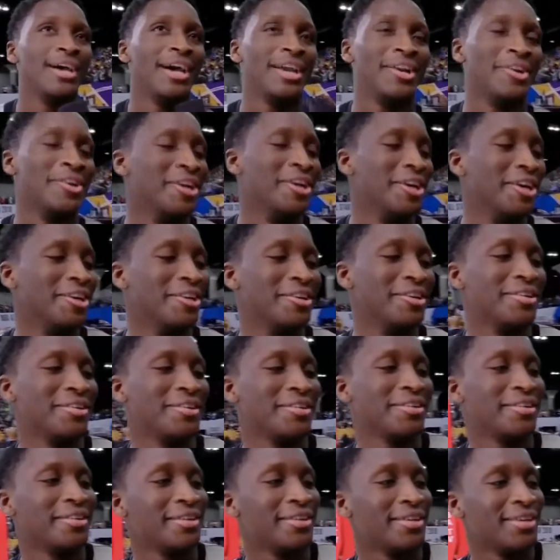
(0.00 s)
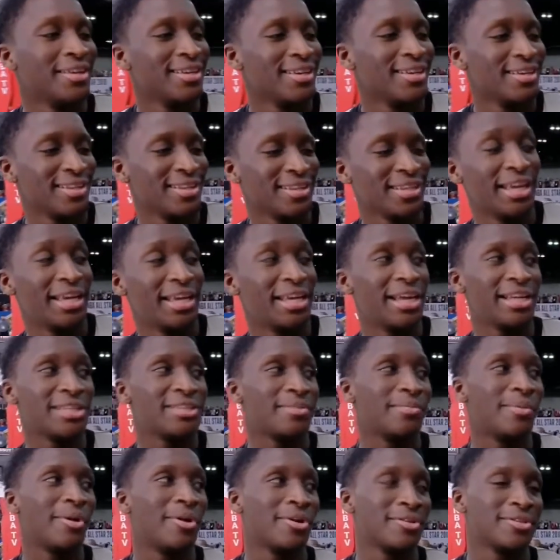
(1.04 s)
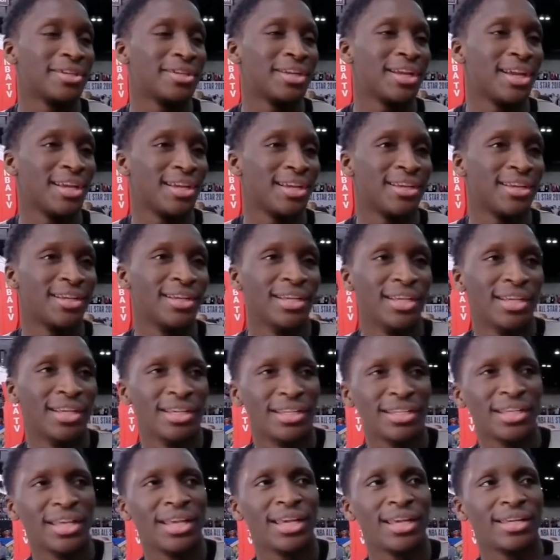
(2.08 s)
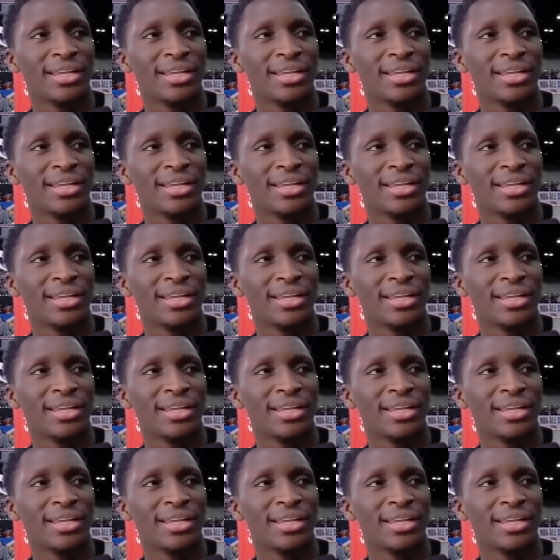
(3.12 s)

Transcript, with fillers: Tonight. It's tonight. You're hours away. Yeah.